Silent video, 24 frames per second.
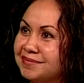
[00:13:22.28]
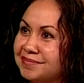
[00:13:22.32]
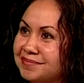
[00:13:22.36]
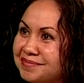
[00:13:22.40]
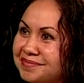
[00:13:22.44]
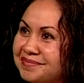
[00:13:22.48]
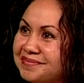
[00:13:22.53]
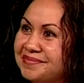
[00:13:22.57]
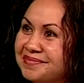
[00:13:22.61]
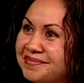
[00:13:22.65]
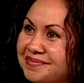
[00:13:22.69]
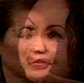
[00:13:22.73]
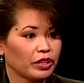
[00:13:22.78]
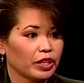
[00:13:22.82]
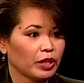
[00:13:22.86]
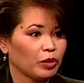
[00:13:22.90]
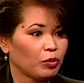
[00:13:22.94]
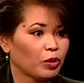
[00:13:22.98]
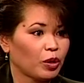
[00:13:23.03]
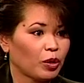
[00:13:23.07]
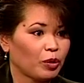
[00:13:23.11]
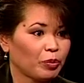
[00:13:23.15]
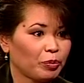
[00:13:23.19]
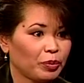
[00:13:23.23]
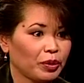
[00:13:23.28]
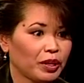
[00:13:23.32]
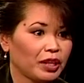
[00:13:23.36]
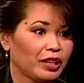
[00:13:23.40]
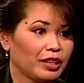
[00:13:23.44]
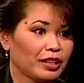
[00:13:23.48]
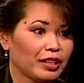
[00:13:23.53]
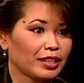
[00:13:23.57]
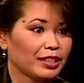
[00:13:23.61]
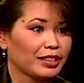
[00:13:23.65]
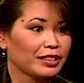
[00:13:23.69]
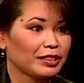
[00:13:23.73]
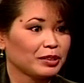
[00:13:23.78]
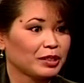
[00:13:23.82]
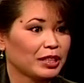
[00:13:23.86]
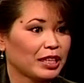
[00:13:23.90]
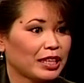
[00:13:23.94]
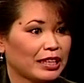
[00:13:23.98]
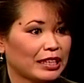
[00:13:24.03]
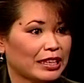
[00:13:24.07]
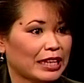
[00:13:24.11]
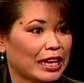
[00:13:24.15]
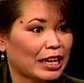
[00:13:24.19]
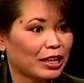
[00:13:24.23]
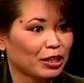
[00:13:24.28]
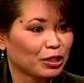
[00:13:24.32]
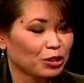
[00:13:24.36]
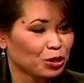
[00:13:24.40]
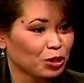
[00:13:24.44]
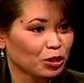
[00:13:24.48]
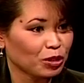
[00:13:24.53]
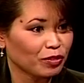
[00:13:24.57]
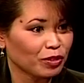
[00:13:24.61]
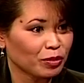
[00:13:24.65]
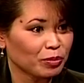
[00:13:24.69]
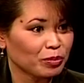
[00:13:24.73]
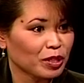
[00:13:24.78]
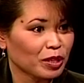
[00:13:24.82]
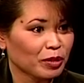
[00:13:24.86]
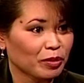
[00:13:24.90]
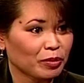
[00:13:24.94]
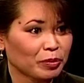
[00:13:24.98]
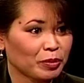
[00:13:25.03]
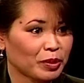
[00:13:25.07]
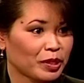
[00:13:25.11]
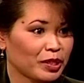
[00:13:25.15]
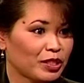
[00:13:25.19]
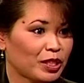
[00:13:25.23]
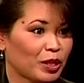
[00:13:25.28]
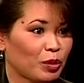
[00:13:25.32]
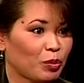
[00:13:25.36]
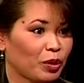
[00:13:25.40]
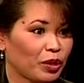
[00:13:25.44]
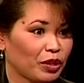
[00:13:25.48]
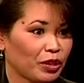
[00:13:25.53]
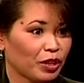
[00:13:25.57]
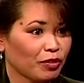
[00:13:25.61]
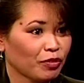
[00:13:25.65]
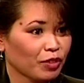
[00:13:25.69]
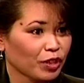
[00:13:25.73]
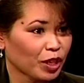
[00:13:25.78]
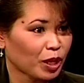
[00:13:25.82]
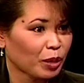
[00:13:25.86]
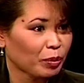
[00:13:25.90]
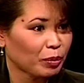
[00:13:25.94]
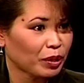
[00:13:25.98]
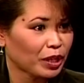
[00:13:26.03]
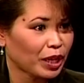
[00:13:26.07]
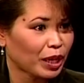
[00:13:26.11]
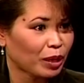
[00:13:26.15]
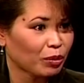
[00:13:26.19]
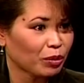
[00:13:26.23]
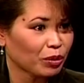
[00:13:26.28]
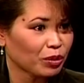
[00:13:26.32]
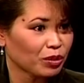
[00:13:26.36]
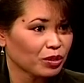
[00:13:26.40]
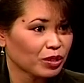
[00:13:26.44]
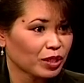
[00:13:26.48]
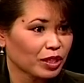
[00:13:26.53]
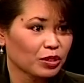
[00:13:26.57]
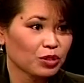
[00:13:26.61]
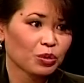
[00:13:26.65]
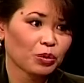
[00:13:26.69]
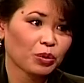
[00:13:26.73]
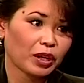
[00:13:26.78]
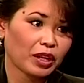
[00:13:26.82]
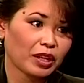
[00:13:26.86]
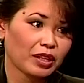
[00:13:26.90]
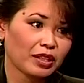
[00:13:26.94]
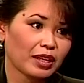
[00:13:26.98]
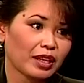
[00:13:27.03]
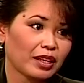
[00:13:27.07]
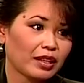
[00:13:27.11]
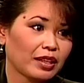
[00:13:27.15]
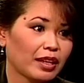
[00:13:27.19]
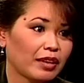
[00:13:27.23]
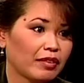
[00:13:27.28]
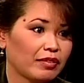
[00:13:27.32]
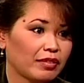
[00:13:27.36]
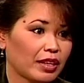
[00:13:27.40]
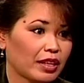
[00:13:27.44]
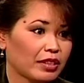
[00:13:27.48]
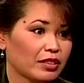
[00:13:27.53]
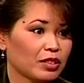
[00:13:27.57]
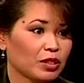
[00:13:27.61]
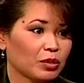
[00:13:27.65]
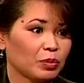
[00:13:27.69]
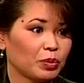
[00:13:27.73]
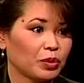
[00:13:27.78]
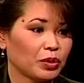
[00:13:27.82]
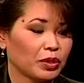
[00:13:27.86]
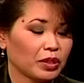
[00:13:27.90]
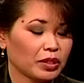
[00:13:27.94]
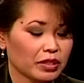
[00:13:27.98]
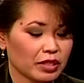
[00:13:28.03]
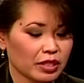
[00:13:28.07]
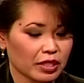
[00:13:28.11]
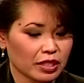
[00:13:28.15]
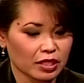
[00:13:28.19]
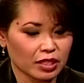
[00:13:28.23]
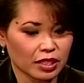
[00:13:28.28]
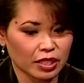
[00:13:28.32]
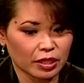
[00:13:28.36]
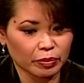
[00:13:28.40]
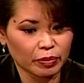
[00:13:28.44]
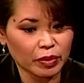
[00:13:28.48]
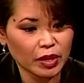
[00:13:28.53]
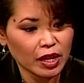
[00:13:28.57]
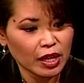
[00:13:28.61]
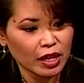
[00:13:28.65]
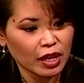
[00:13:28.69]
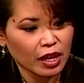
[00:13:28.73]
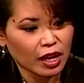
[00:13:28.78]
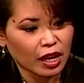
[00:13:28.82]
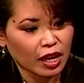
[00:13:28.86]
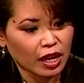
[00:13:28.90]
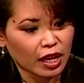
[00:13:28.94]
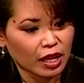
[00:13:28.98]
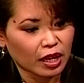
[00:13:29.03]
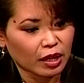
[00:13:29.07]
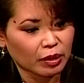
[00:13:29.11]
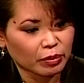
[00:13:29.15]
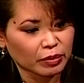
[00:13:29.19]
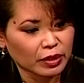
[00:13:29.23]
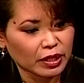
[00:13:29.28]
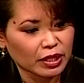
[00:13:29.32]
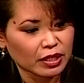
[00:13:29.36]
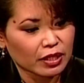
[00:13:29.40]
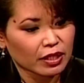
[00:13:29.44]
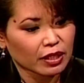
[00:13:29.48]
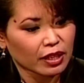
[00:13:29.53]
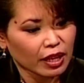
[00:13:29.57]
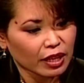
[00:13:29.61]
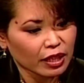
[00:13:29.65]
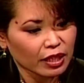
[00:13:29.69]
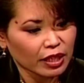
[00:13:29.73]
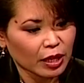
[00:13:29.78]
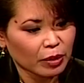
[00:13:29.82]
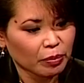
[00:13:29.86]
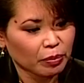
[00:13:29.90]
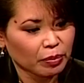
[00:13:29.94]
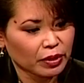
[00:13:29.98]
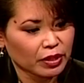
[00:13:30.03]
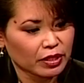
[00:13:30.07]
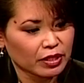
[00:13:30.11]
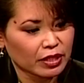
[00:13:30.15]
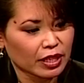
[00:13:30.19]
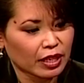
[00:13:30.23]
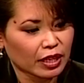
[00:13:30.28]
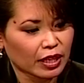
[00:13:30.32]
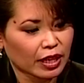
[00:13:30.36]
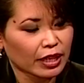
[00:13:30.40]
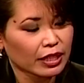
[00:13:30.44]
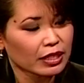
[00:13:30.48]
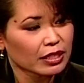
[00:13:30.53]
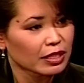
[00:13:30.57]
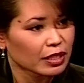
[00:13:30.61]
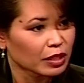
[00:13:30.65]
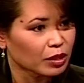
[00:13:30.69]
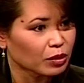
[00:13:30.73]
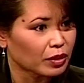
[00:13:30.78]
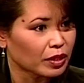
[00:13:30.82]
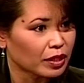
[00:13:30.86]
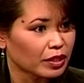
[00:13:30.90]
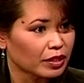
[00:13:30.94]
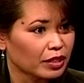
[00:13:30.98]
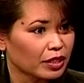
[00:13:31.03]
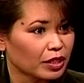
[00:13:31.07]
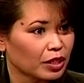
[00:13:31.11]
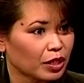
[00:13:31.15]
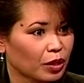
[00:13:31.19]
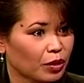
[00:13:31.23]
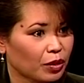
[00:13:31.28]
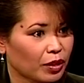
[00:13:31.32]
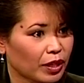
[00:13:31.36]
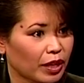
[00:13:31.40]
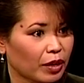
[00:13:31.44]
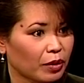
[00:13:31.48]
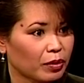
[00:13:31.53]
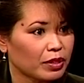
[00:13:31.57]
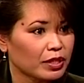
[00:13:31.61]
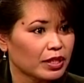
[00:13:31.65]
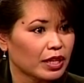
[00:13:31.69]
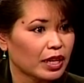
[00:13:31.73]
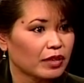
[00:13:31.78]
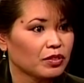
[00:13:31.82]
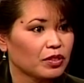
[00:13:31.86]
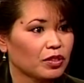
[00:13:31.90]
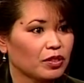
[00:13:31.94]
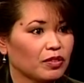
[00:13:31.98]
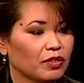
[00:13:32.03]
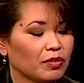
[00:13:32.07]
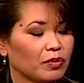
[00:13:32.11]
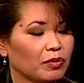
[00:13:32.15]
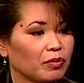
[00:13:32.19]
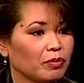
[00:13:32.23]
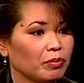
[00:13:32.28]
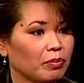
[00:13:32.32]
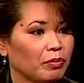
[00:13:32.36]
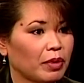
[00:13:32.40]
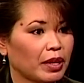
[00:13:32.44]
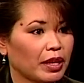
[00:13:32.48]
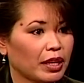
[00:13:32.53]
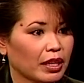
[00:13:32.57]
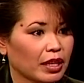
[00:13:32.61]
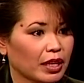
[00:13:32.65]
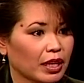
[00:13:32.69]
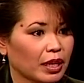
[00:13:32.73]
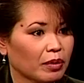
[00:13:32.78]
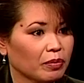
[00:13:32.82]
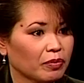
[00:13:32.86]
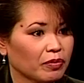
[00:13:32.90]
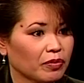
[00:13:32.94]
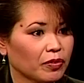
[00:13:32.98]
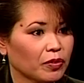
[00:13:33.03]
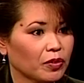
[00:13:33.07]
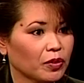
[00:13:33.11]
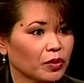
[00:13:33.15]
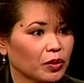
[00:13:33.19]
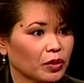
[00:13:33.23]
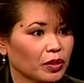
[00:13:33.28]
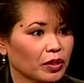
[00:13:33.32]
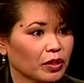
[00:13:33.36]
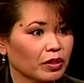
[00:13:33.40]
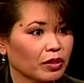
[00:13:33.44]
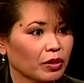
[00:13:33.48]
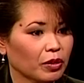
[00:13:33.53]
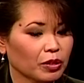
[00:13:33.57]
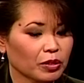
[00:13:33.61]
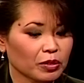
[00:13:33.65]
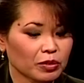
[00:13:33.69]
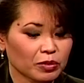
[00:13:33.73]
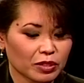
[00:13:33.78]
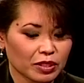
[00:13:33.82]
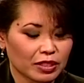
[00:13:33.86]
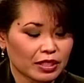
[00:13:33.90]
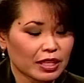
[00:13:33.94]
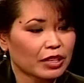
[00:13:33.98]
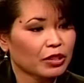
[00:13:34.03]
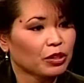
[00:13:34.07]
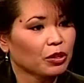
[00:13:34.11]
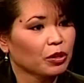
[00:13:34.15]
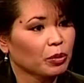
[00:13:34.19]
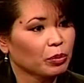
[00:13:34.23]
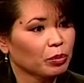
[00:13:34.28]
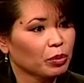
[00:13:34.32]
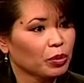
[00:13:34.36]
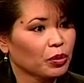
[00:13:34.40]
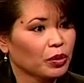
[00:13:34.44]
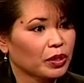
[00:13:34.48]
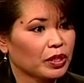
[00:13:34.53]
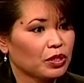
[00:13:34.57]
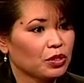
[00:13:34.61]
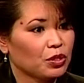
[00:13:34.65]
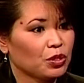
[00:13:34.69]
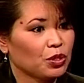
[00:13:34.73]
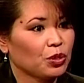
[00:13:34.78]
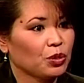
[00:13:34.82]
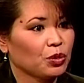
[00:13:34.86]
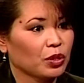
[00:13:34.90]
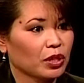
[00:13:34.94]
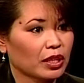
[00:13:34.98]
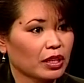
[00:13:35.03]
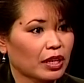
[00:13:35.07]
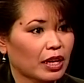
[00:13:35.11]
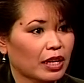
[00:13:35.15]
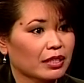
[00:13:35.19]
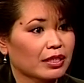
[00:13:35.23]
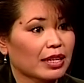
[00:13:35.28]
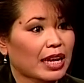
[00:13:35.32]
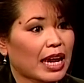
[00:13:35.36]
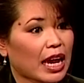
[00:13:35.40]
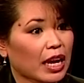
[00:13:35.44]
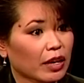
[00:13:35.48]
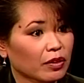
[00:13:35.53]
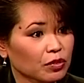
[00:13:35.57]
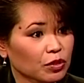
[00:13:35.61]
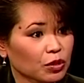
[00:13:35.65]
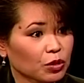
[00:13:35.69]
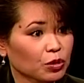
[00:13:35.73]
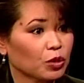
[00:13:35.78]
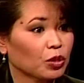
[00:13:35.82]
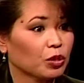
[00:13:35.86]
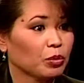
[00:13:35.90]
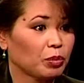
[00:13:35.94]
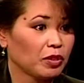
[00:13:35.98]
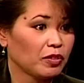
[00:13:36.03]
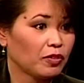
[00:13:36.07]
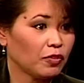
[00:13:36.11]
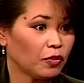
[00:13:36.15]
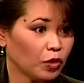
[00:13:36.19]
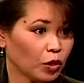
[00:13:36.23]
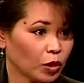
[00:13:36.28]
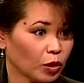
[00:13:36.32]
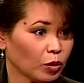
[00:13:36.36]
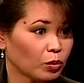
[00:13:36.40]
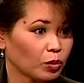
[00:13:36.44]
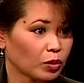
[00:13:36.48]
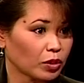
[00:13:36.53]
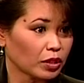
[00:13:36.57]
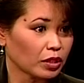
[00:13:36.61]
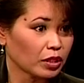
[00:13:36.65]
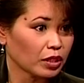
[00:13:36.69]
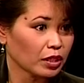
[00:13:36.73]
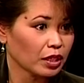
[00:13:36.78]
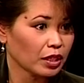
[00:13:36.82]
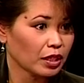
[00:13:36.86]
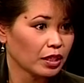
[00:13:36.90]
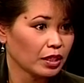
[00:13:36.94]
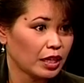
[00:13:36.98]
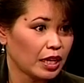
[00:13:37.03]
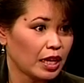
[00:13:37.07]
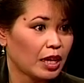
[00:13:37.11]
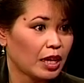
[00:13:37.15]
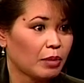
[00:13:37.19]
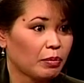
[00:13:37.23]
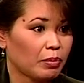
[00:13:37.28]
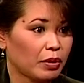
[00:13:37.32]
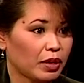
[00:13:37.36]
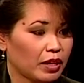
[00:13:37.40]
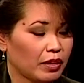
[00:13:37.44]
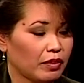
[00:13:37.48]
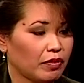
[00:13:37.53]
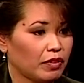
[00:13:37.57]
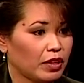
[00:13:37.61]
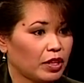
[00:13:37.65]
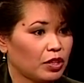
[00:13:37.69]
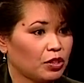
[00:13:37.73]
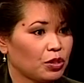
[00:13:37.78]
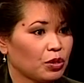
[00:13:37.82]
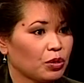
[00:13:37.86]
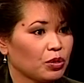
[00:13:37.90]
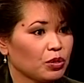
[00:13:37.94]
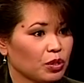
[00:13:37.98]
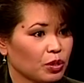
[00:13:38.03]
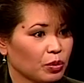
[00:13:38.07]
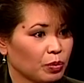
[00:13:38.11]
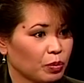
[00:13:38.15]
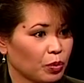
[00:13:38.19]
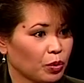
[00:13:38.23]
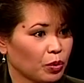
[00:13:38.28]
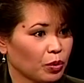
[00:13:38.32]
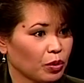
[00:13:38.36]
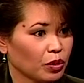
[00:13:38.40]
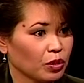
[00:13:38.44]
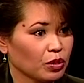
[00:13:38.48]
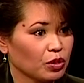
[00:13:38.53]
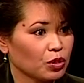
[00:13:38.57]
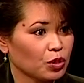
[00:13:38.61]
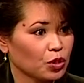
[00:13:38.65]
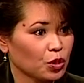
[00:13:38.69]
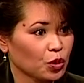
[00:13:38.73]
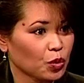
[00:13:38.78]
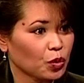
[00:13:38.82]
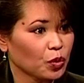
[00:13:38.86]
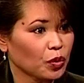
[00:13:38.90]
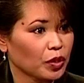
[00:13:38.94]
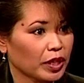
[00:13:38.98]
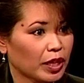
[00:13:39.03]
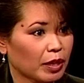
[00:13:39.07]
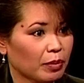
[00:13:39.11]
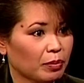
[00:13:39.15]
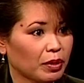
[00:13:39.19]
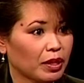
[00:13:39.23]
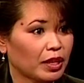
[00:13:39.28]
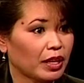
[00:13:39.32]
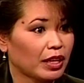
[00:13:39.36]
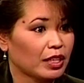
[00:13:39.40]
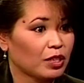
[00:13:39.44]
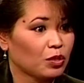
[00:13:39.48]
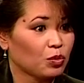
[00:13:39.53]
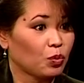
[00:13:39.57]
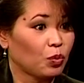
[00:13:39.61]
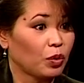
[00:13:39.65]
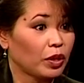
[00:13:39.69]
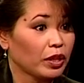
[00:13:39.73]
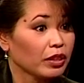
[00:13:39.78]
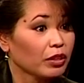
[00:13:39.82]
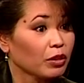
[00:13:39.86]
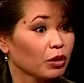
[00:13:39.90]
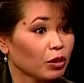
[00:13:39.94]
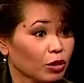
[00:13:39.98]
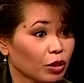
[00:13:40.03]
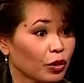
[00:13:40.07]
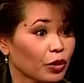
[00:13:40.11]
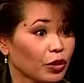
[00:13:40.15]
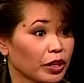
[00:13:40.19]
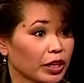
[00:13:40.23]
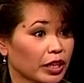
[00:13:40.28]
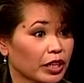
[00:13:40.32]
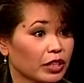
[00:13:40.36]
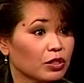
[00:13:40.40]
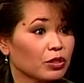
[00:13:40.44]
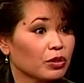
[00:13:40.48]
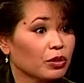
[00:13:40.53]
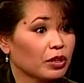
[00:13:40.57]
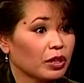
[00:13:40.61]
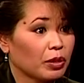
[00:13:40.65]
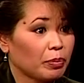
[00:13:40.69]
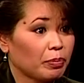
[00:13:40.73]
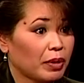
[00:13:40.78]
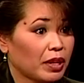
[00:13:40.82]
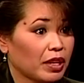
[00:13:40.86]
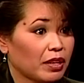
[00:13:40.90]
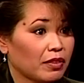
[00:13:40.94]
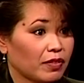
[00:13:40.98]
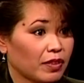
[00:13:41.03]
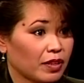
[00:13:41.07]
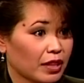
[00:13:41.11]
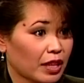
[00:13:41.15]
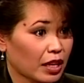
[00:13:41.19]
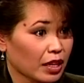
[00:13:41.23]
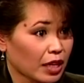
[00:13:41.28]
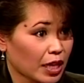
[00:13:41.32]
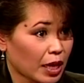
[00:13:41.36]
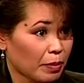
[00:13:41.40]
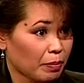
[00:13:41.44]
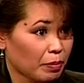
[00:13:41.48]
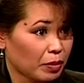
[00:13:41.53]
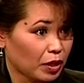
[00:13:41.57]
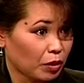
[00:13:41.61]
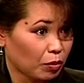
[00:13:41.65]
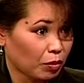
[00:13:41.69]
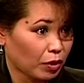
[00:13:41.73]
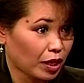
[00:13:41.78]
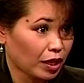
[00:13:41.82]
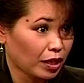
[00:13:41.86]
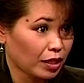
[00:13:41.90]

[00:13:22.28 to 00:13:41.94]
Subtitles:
So an employee won't be get an attitude from someone because they weren't there for a couple hours. That's great. I love that support system. Because a lot of companies that I deal with, you know, they always have to make up for or send their employees to a class after or before work. But if they show support during it, because what they're learning is going to benefit that company, right?